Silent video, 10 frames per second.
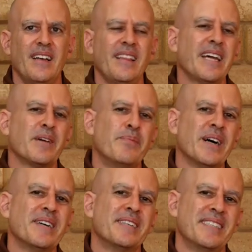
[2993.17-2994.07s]
Like a
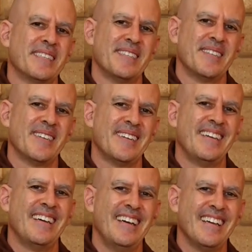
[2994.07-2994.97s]
bird
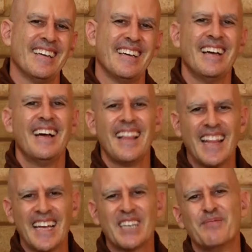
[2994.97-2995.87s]

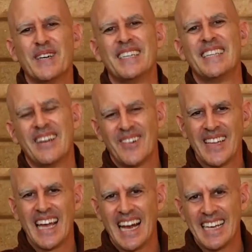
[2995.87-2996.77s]
like a bird that
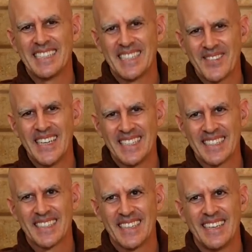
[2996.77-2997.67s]
only has its
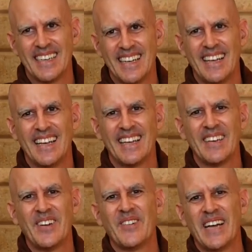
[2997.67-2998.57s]
wings.
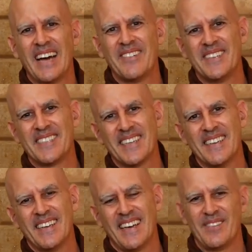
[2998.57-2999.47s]
You know, when I was,
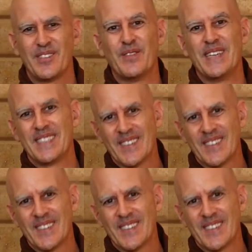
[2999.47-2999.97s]
I have so many